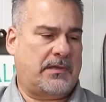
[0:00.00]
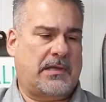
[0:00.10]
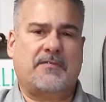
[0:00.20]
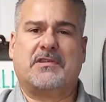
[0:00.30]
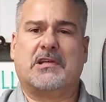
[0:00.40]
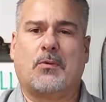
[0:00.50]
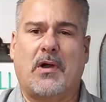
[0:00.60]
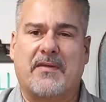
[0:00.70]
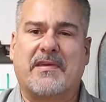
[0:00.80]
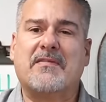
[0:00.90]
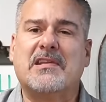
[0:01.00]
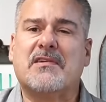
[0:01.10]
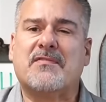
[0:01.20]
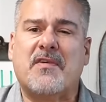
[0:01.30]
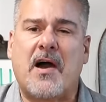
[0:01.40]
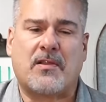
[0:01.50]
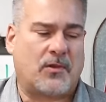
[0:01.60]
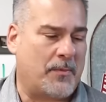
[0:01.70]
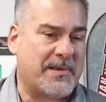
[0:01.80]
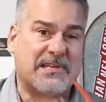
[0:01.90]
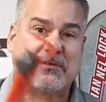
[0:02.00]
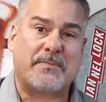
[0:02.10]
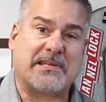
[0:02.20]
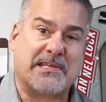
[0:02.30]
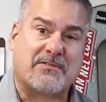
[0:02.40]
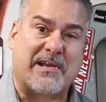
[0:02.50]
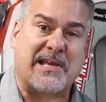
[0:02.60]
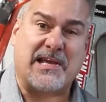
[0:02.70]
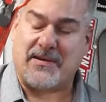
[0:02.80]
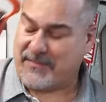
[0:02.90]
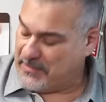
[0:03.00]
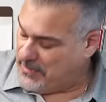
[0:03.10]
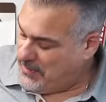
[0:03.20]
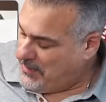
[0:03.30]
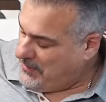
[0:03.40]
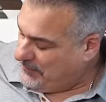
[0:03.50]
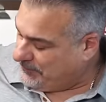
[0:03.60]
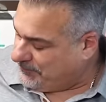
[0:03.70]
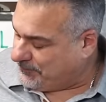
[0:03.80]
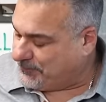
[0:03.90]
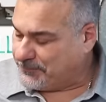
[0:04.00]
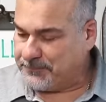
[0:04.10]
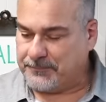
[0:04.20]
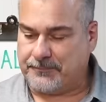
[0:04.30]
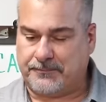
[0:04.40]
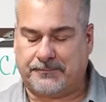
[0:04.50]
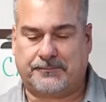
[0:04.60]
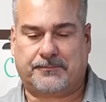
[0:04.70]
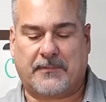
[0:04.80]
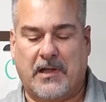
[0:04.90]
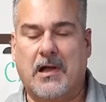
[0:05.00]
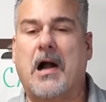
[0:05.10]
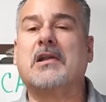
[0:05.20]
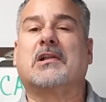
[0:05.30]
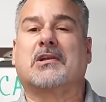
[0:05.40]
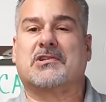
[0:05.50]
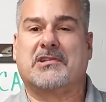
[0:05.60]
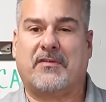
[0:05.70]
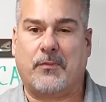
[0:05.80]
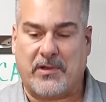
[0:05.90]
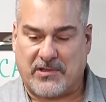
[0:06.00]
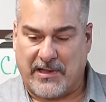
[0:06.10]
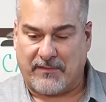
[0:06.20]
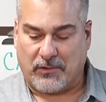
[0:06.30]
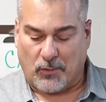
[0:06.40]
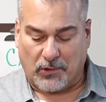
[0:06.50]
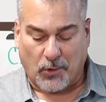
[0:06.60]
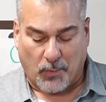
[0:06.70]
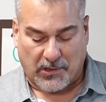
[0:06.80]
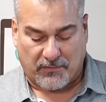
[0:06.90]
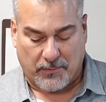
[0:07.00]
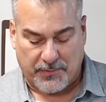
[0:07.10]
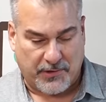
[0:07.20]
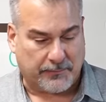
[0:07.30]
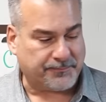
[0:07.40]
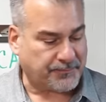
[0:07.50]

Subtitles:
Give it to your wife. Give it to your father-in-law. Makes a great gift. I'm going to clear stuff away so I have a little working room too.